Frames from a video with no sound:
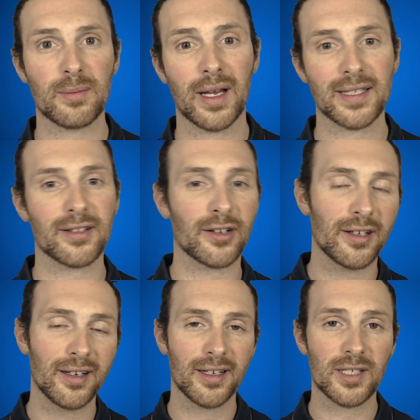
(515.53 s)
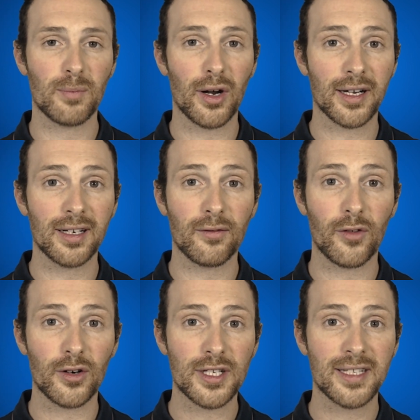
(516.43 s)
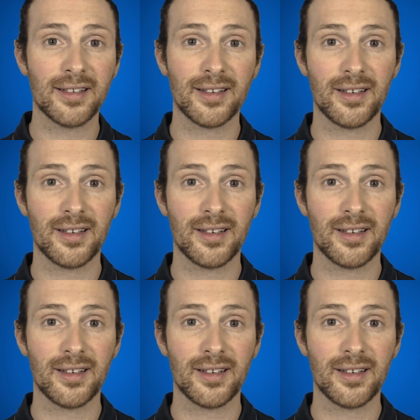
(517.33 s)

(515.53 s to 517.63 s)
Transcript: master is marketing first,